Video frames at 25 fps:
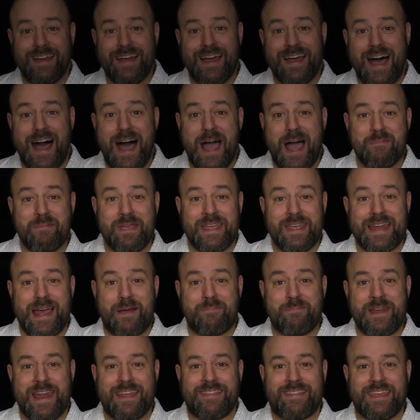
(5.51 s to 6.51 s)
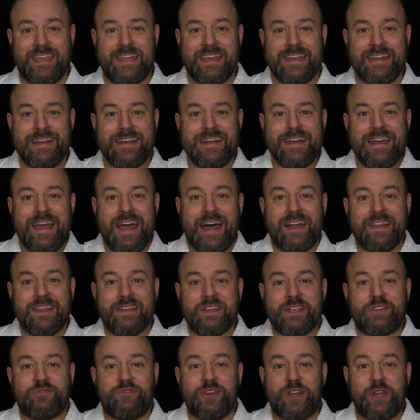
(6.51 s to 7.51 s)
I'm Iain Abernethy, and in
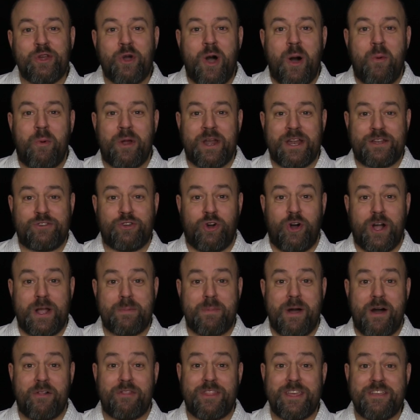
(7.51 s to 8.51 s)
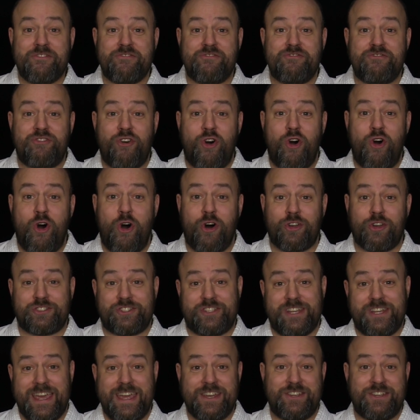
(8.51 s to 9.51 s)
this video I want to talk about the 4
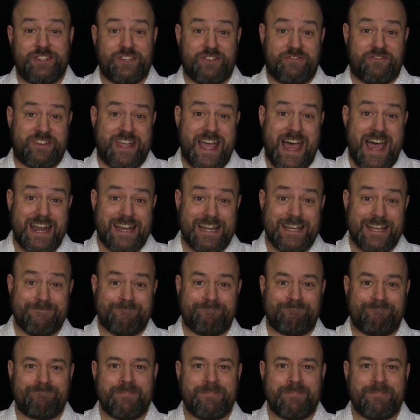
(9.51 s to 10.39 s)
stages of Kata.